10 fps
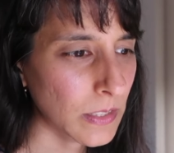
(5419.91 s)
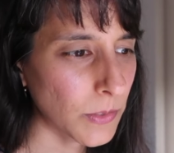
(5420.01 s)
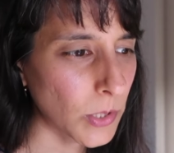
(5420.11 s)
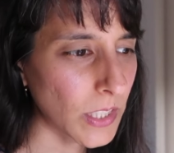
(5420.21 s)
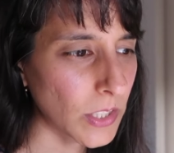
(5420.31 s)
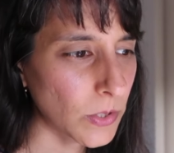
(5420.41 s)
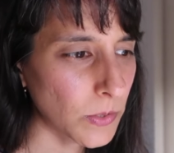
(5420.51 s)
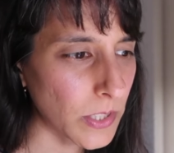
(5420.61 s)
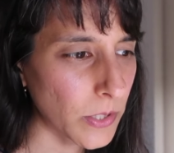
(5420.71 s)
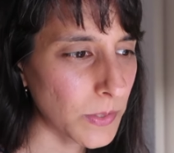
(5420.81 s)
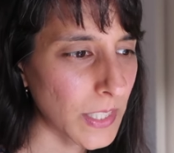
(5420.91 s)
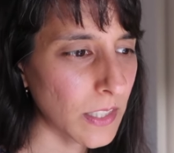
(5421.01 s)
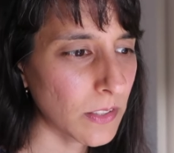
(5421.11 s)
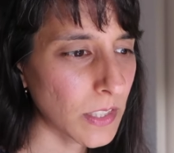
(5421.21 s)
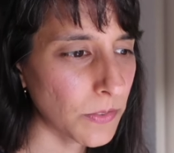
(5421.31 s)
I've got here, you slow
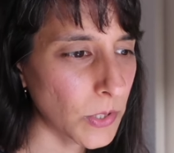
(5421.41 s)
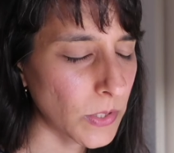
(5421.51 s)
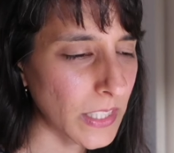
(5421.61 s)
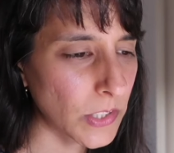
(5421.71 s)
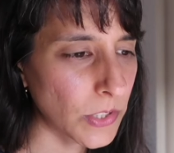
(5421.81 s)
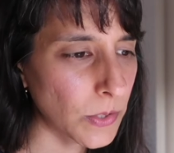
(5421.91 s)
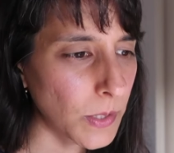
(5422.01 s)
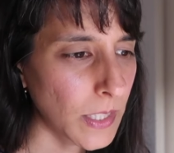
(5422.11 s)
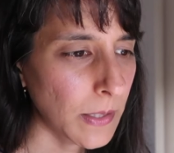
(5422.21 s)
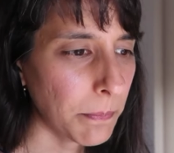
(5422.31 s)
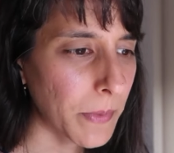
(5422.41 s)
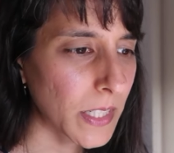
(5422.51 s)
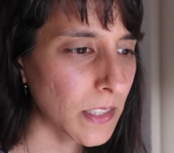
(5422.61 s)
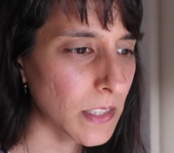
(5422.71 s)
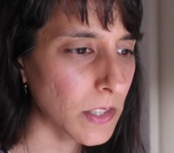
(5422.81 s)
down if you need to.
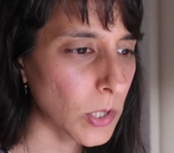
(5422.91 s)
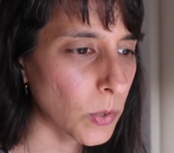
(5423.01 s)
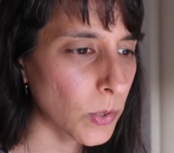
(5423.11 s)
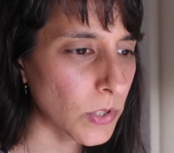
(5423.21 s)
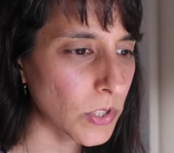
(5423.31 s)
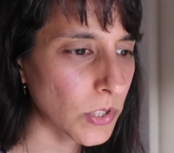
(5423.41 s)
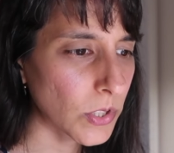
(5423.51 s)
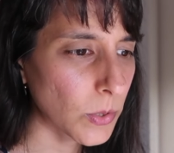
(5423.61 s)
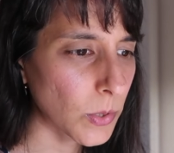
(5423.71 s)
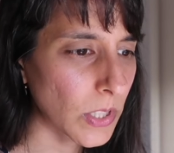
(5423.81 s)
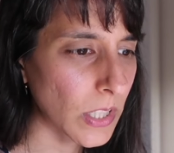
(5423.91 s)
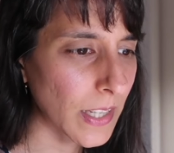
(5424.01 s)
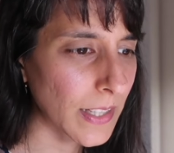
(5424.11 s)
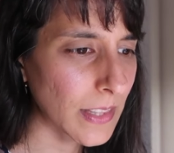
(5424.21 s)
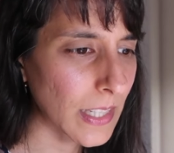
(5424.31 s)
Mars lords your
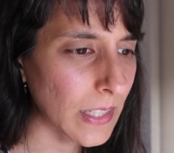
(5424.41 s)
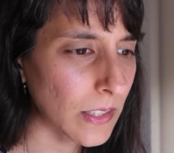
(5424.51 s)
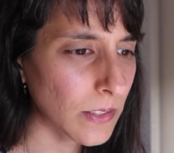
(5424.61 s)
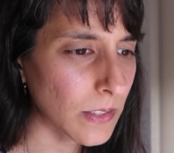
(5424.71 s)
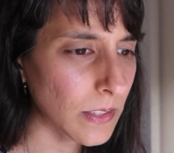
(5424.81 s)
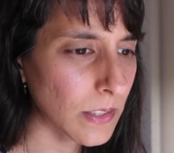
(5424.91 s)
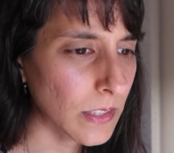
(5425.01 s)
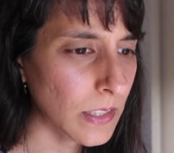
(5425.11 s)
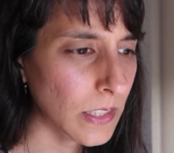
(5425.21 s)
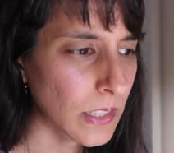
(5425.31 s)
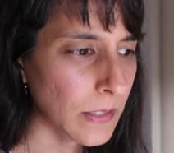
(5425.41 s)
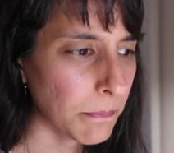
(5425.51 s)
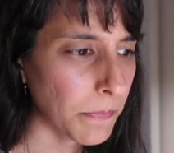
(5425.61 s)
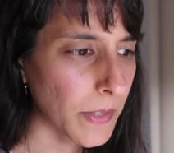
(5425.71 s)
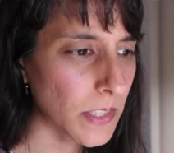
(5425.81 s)
ninth house.
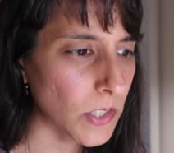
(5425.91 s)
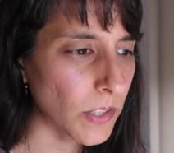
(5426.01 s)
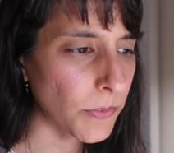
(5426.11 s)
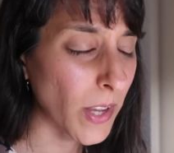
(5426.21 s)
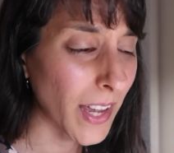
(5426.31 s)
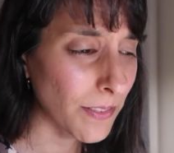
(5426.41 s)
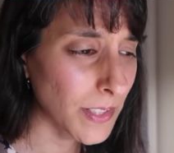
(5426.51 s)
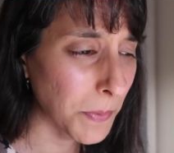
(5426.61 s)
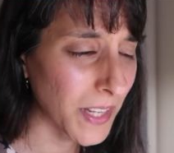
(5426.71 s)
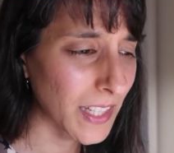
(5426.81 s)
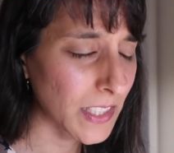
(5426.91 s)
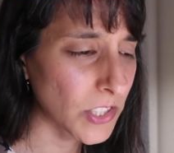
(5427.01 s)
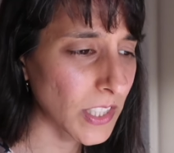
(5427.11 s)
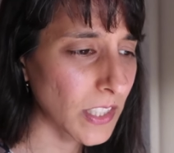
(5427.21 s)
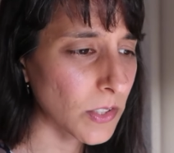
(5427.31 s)
And so if you have spare
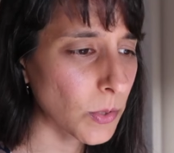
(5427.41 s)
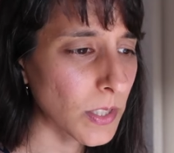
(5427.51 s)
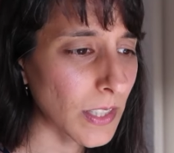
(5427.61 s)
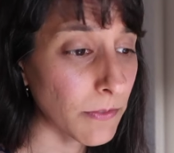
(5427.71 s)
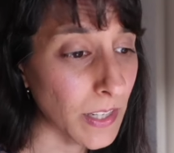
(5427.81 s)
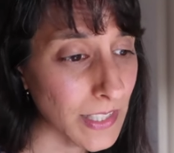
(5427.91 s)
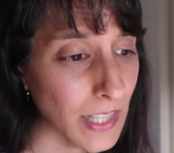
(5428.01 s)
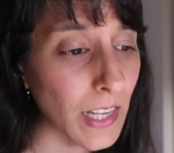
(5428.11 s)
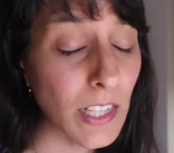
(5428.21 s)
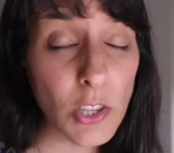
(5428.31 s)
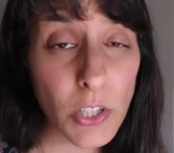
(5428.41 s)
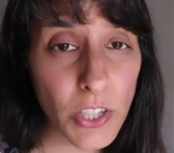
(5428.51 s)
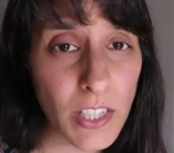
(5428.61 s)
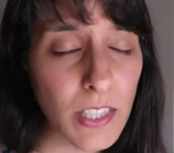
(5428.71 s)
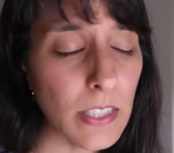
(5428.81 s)
energy, it's good to invest that in
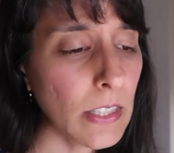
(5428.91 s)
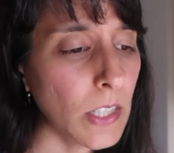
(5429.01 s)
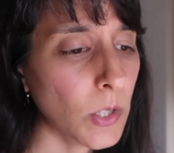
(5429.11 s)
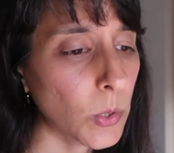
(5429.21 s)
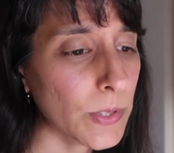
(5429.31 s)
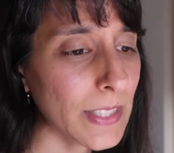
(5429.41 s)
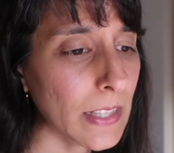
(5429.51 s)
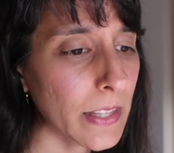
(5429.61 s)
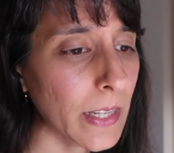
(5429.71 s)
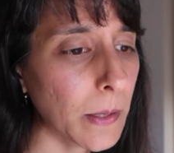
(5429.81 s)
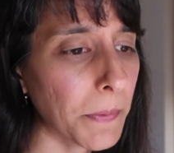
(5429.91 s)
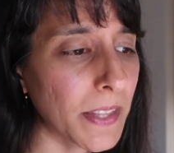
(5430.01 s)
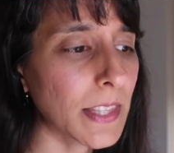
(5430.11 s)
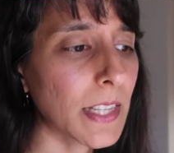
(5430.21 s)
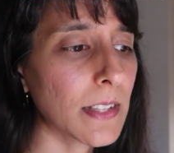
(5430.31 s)
learning or skilling up
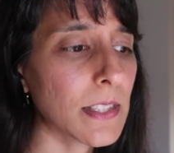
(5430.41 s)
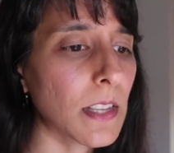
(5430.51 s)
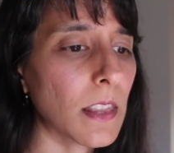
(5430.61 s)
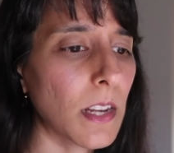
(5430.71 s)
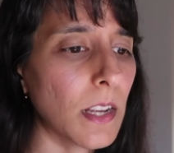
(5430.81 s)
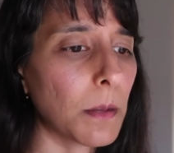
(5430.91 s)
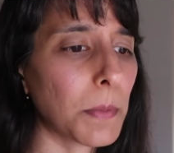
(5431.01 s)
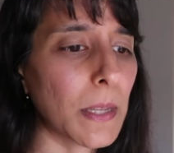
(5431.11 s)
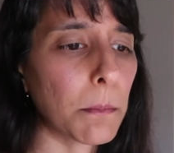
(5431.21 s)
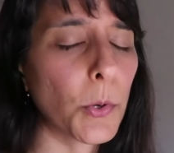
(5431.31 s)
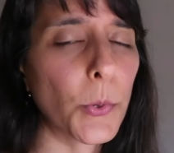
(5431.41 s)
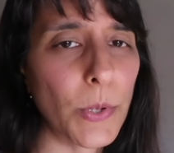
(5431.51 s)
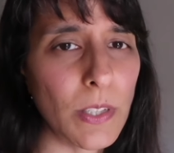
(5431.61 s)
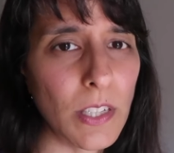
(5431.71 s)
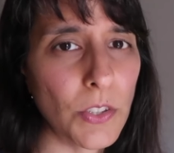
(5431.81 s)
in things that are going to be
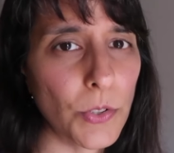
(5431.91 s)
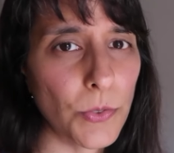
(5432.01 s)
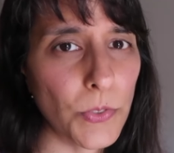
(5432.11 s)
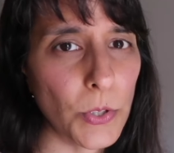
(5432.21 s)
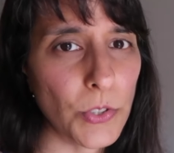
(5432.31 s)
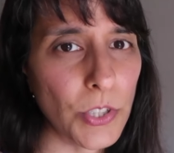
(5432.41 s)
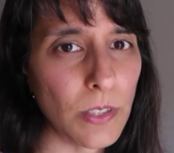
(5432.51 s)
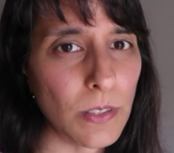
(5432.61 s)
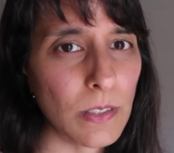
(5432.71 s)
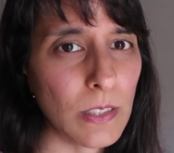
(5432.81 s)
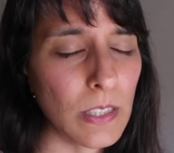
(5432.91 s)
important in your future.